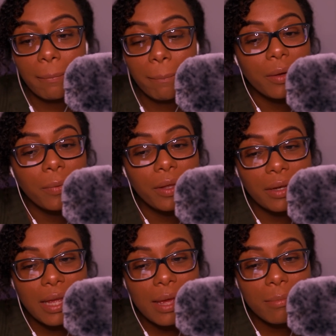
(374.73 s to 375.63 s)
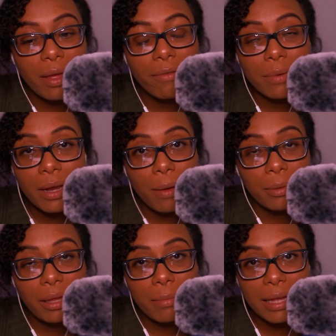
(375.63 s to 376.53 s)
The real name of
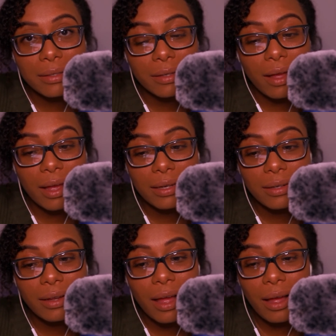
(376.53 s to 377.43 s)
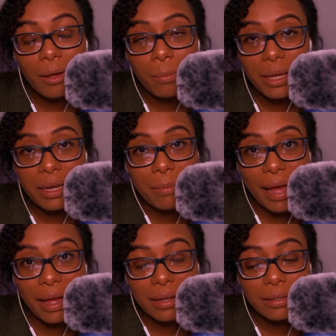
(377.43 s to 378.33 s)
Monopoly mascot, Uncle
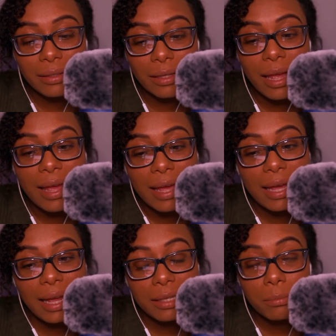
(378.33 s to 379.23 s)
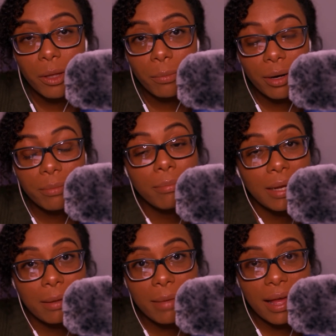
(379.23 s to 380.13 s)
Pennybags, is Milburn
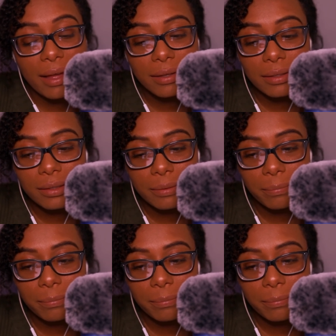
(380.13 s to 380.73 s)
Pennybags.